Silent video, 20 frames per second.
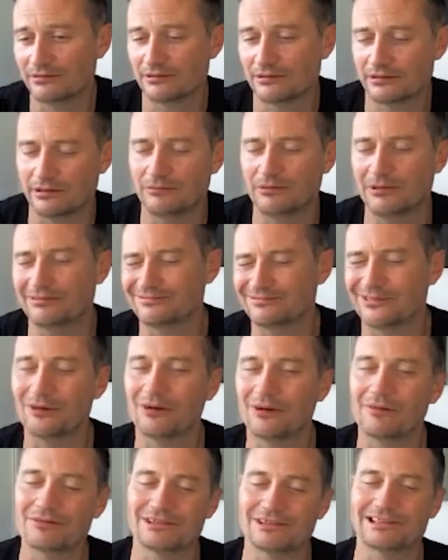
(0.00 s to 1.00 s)
Well, no,
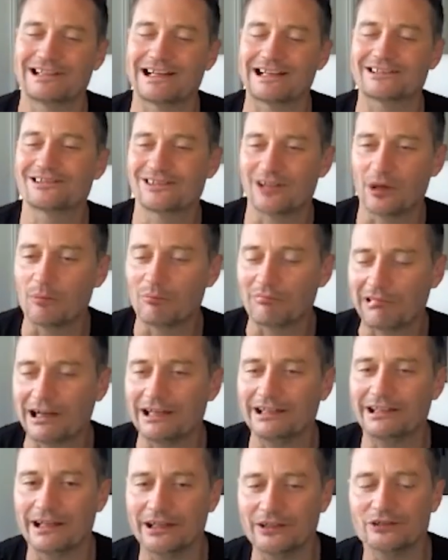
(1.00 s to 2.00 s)
obviously it has some
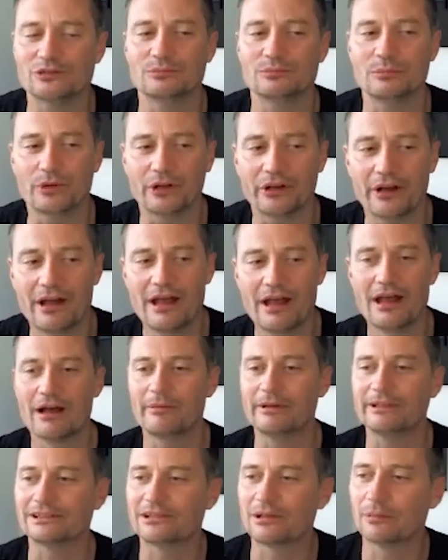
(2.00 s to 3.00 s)
radiation, but I
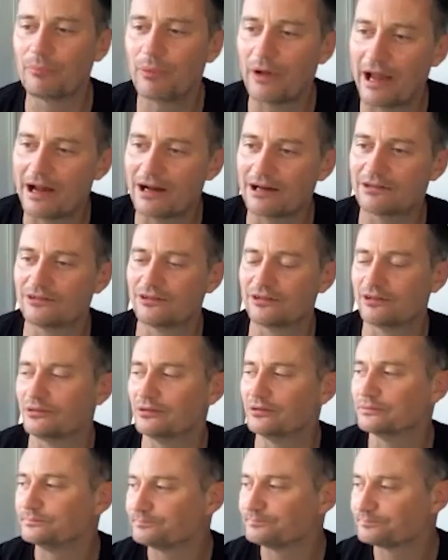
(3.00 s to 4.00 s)
mean, compared
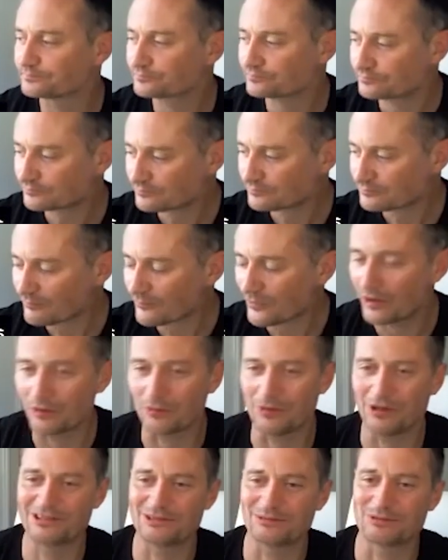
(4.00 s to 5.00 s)
to,
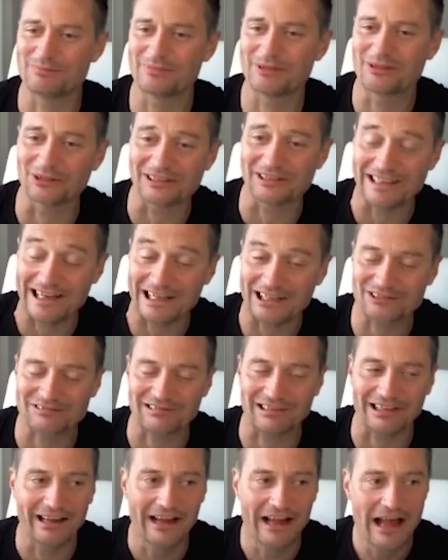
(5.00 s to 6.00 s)
otherwise it wouldn't be called an
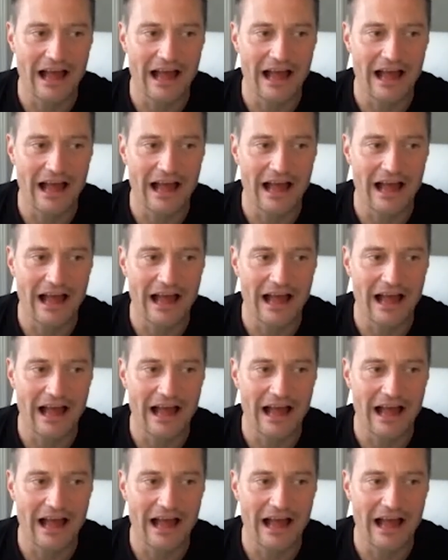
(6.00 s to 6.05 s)
x-ray,